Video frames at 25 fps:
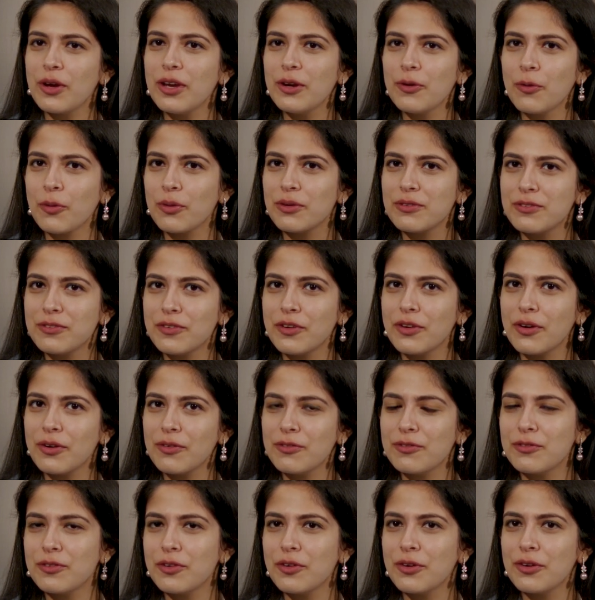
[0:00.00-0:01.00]
order for
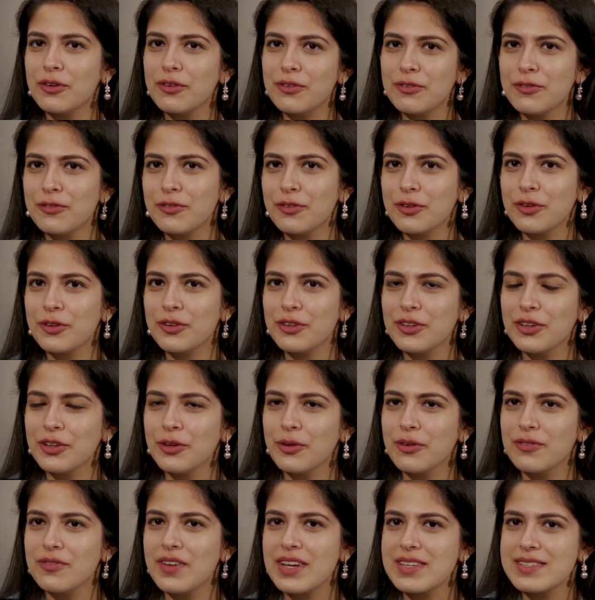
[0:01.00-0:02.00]

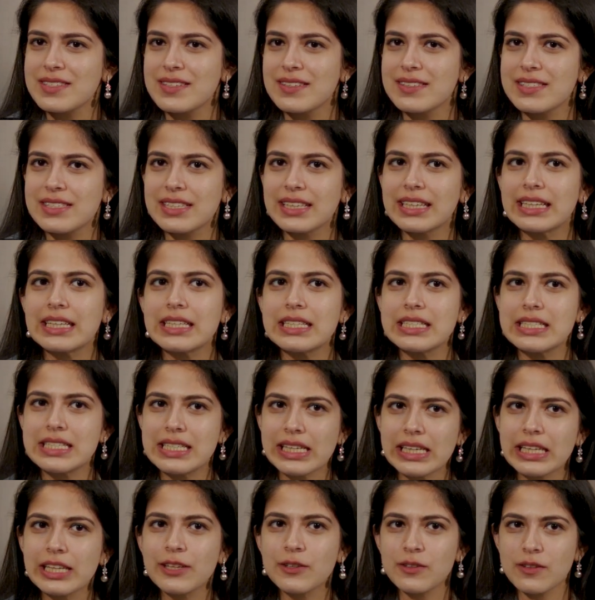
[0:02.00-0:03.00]
investors to
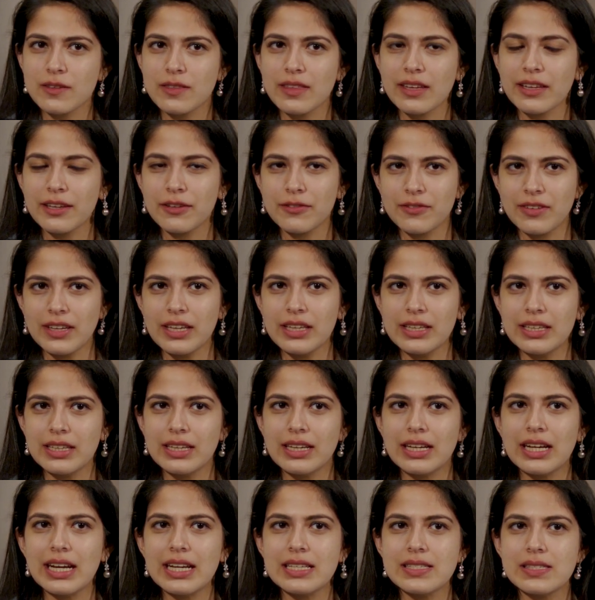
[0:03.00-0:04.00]
continue to think of
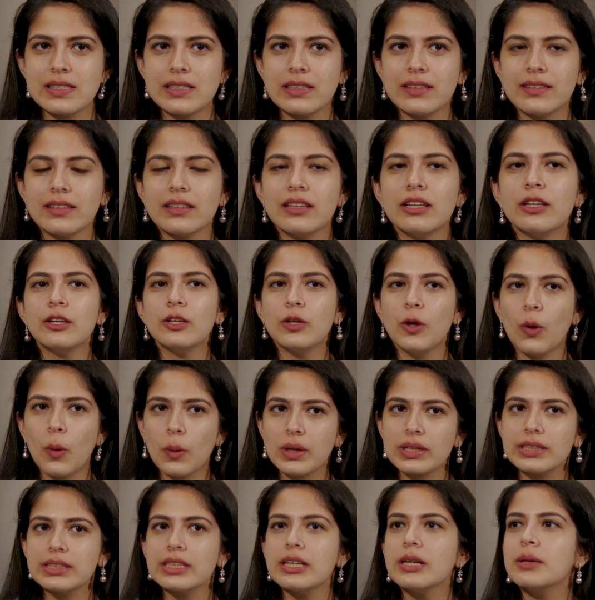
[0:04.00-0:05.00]
India as the
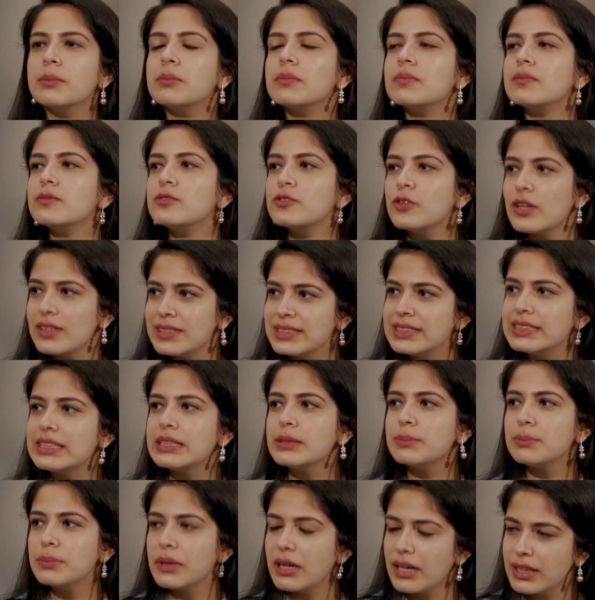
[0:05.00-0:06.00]
long-term
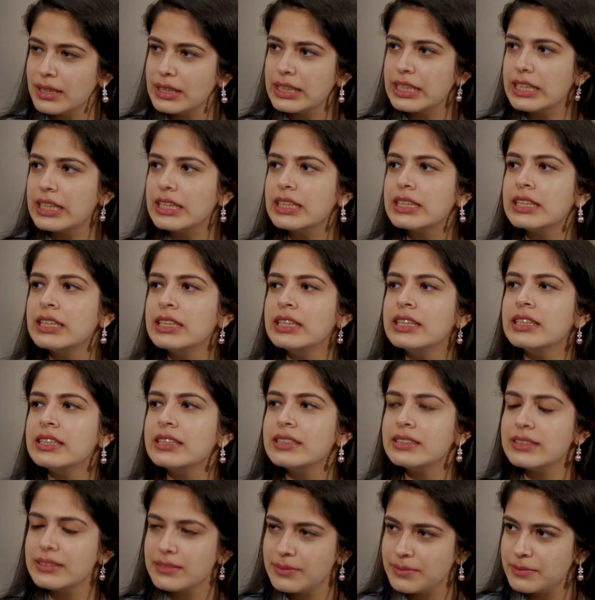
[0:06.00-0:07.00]
trusted partner
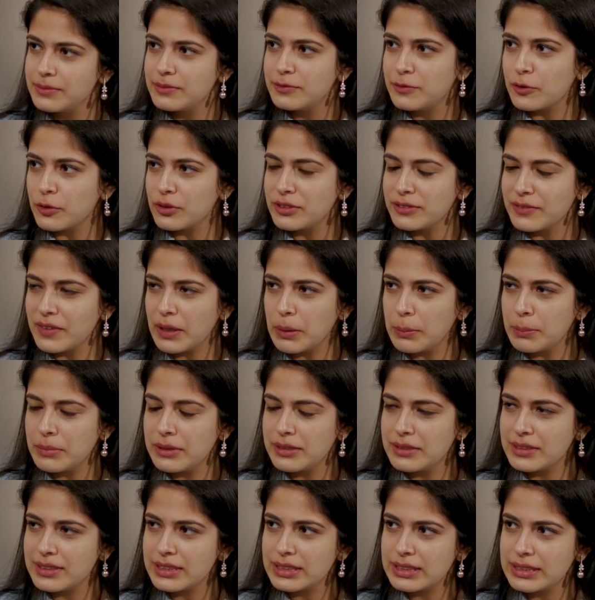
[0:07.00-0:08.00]
for
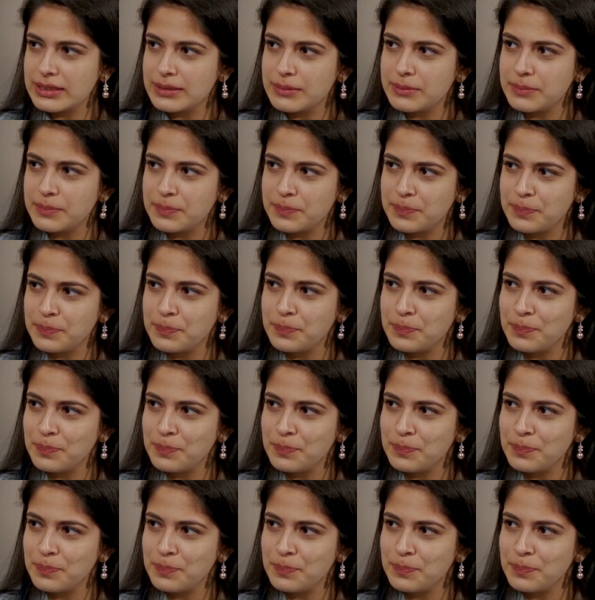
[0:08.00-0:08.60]
development. Okay,